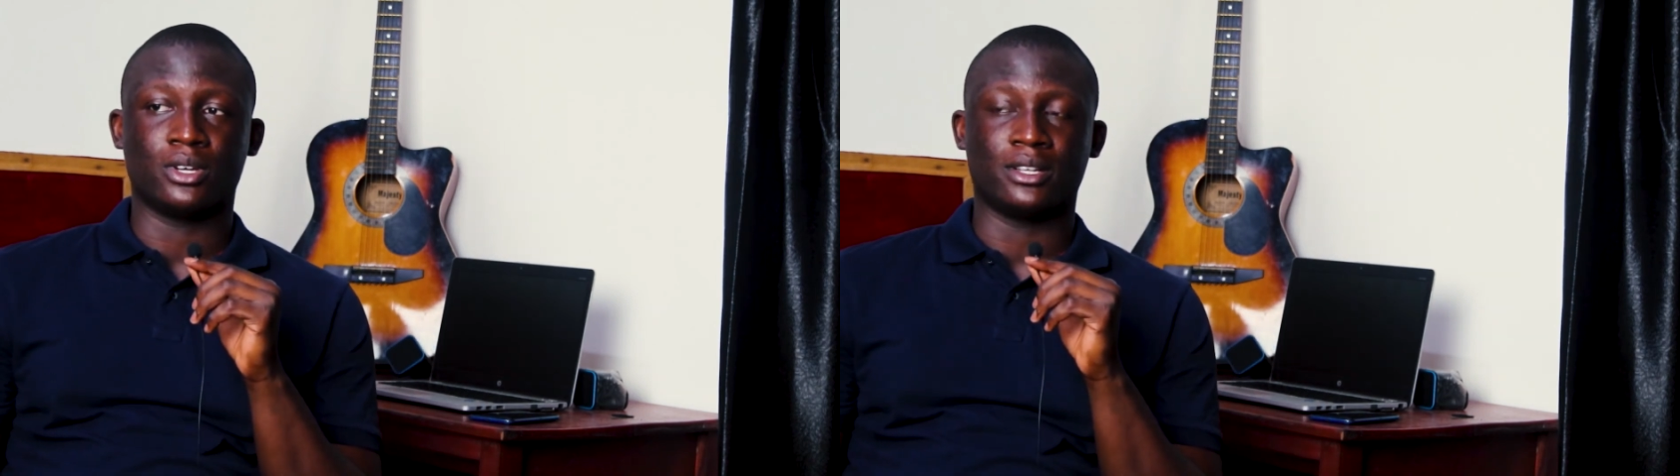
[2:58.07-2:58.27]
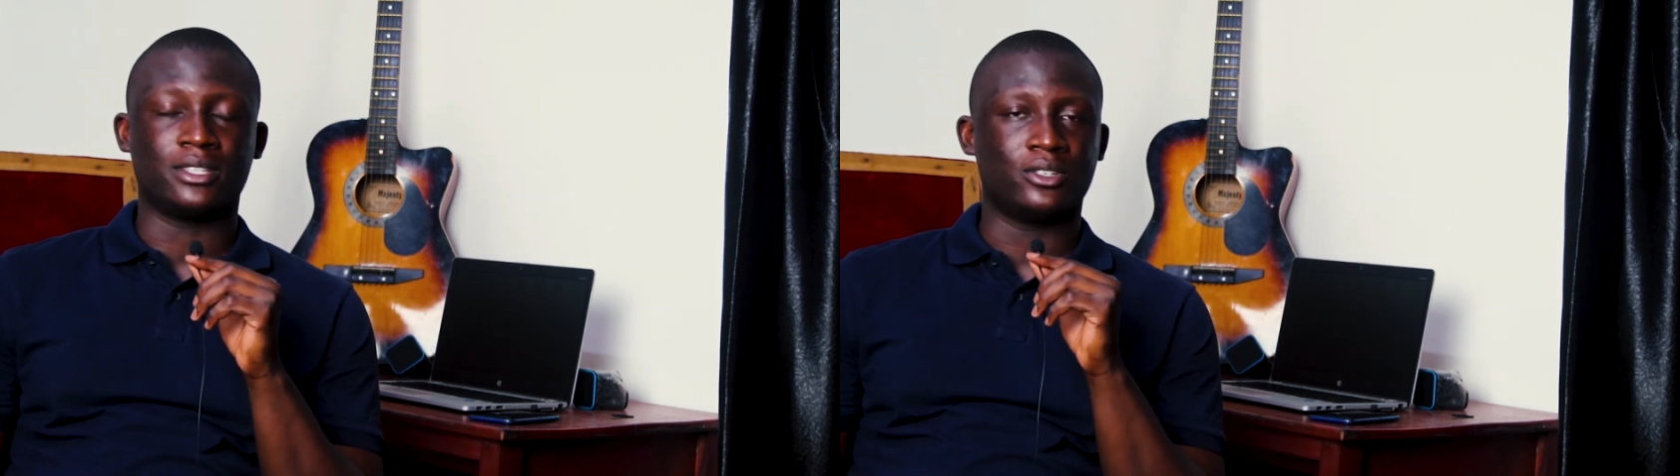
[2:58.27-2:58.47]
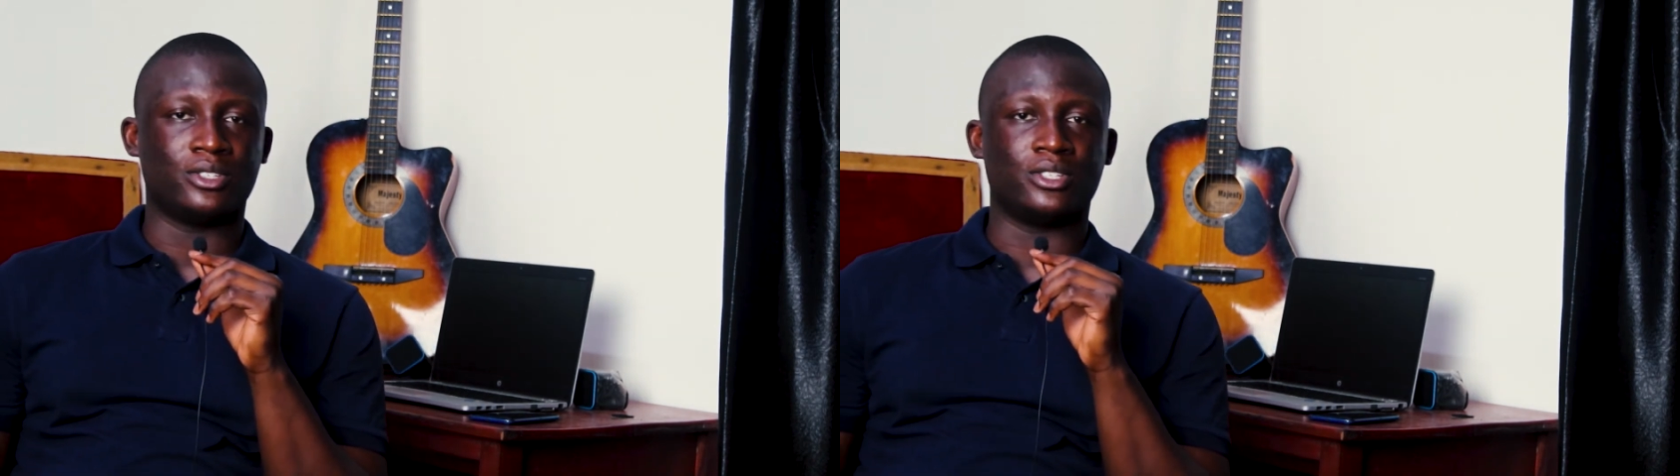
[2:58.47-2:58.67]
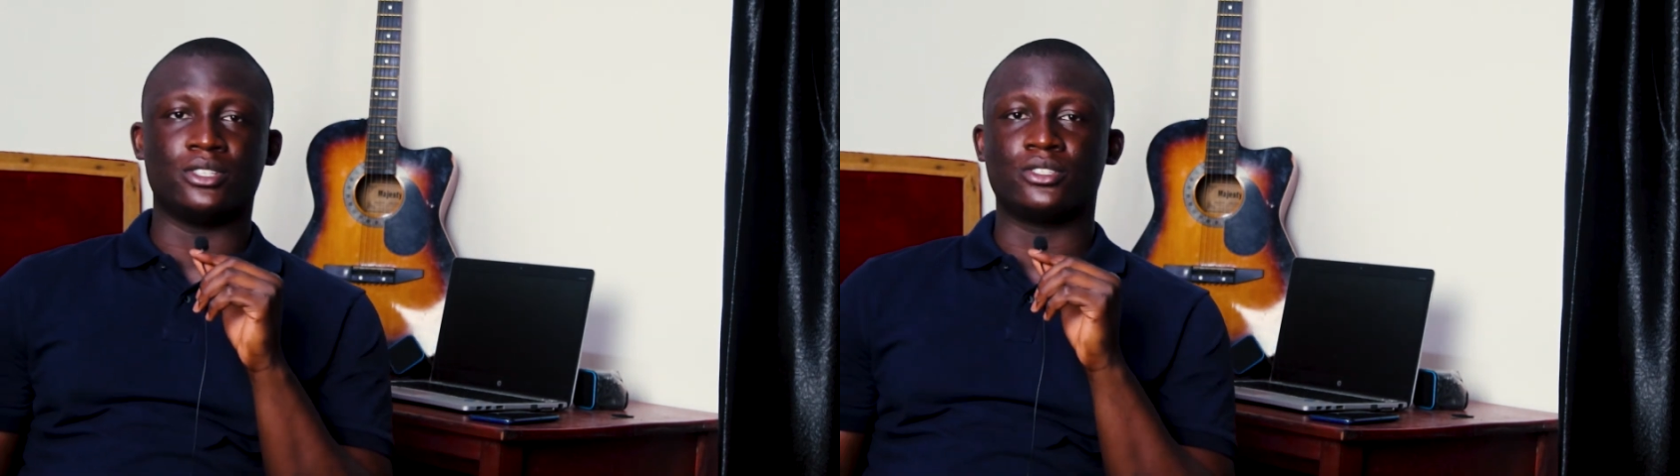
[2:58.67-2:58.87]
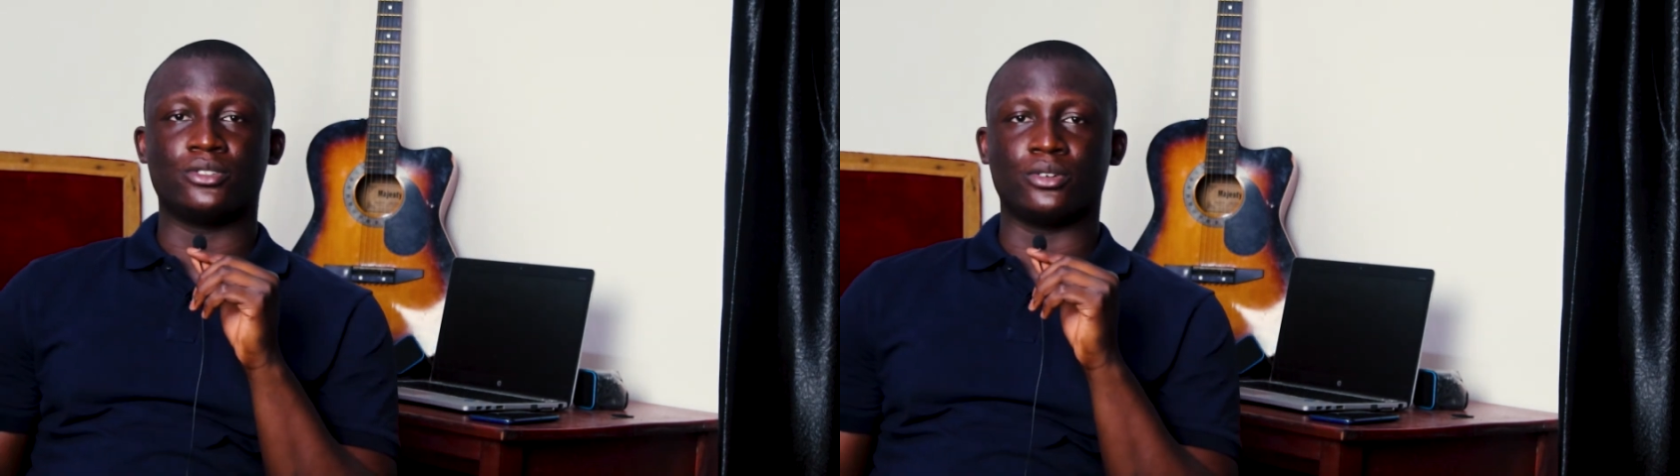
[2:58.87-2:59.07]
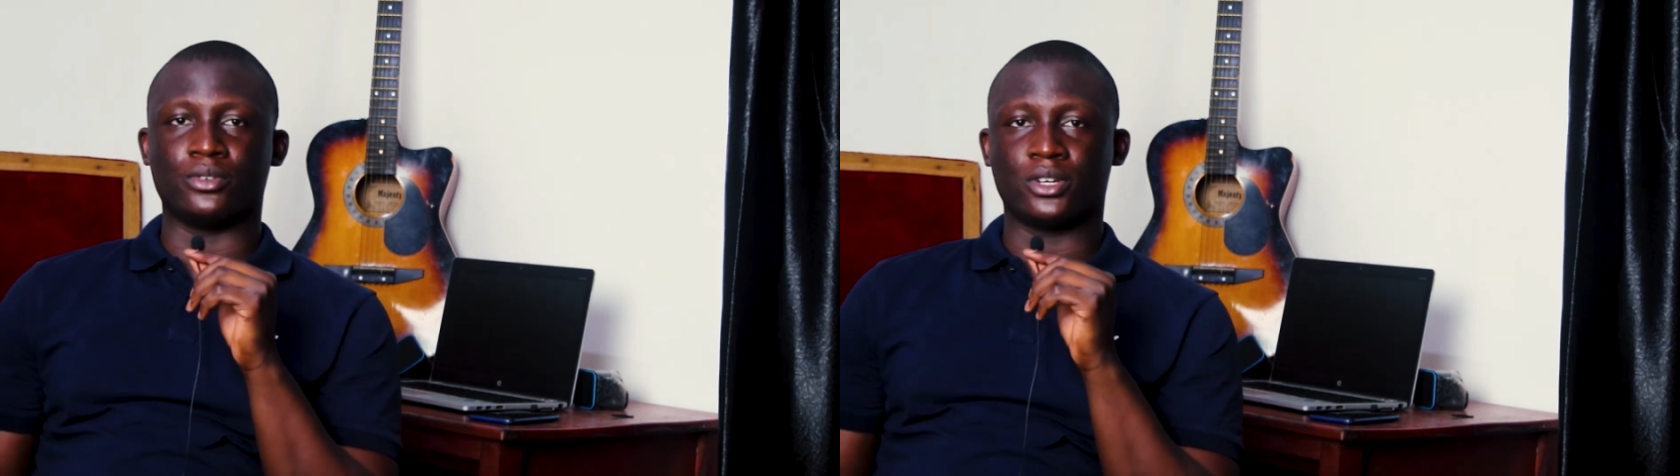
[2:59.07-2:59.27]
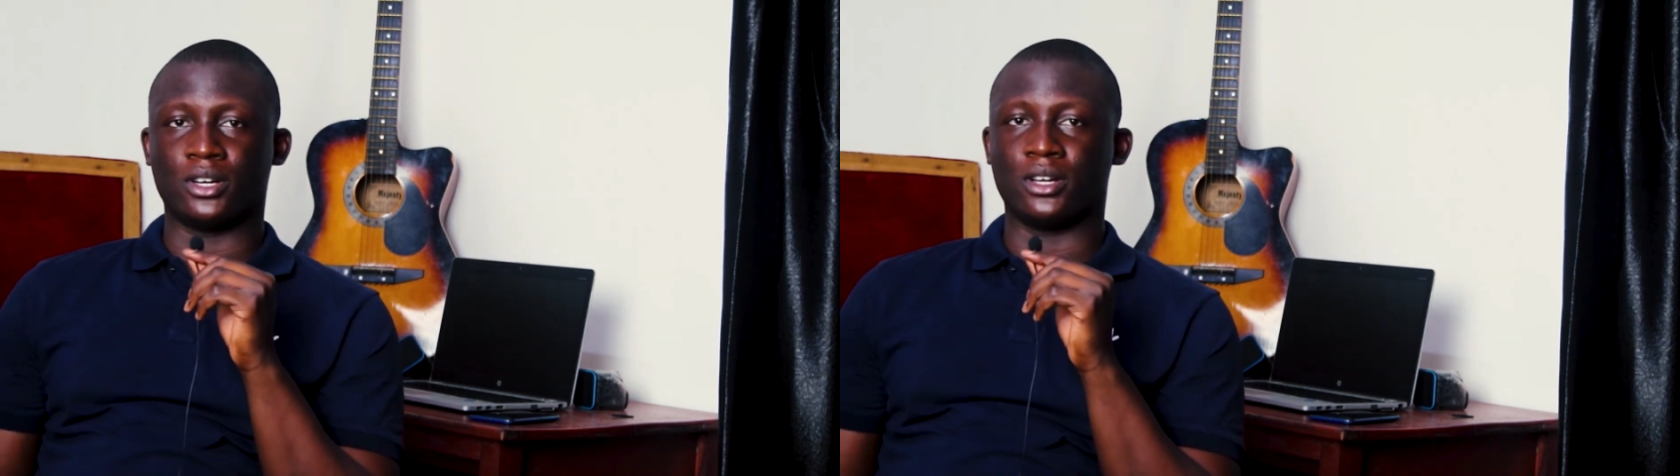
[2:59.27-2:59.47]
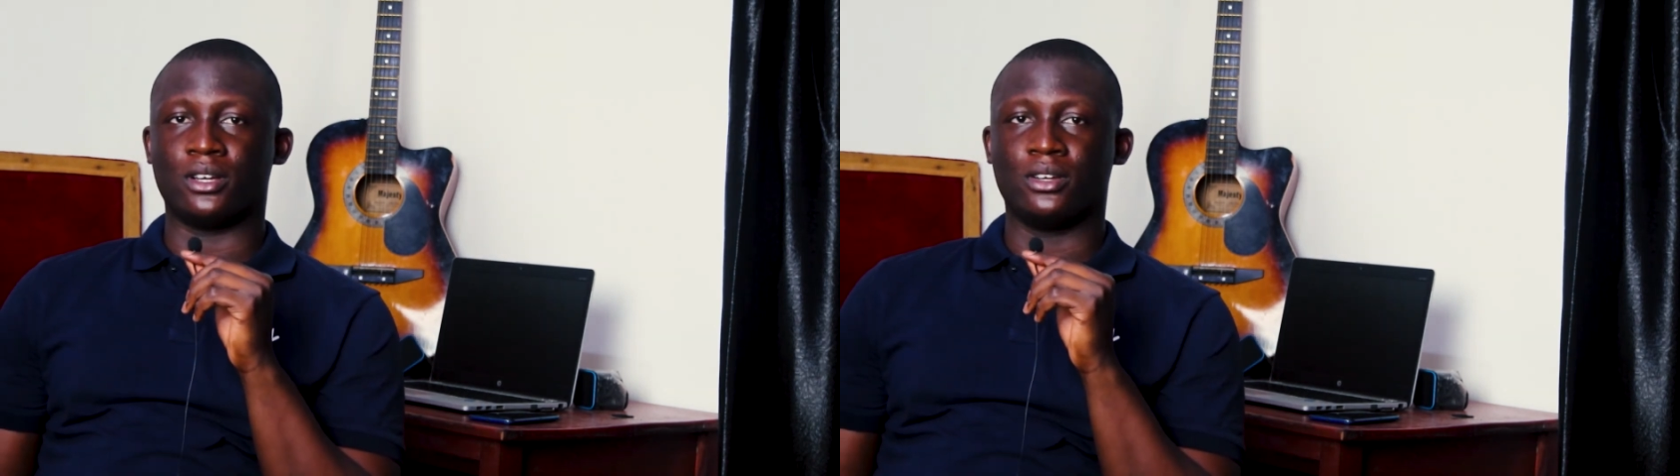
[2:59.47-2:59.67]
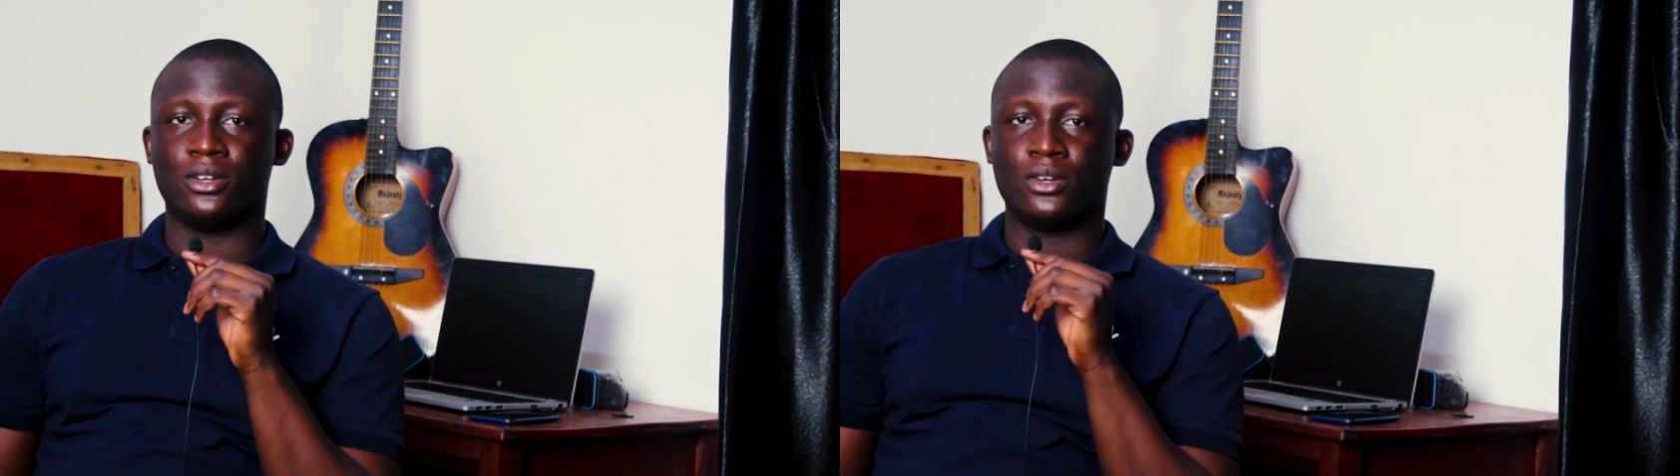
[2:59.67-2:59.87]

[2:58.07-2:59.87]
can tell the history of a car,